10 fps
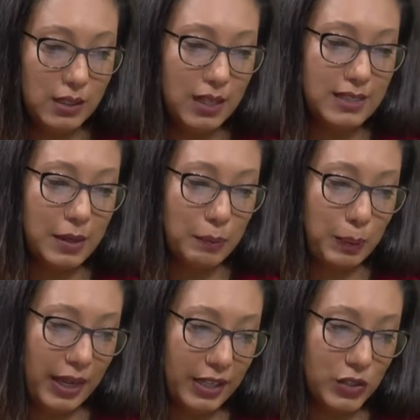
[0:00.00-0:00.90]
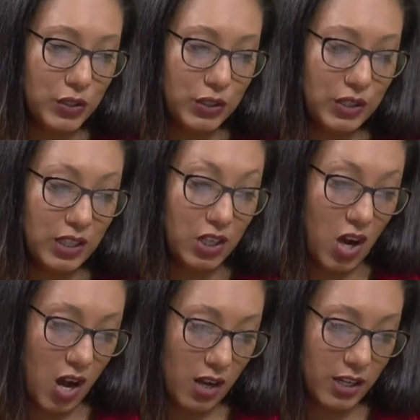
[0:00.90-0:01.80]
San Pedro, Caye
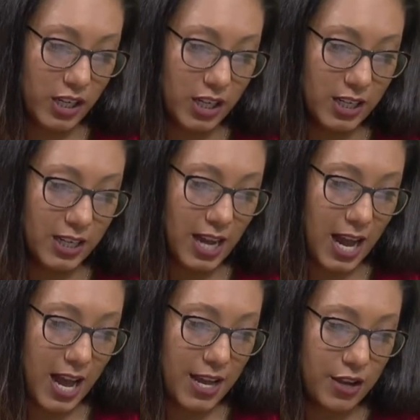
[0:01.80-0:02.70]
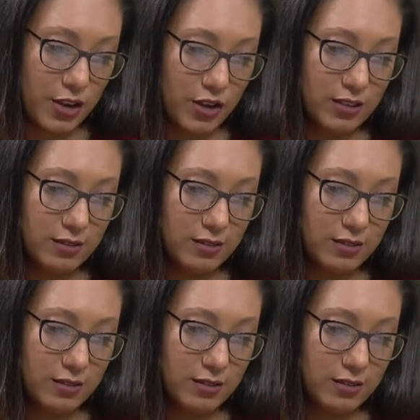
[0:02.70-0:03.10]
Caulker, Kyle,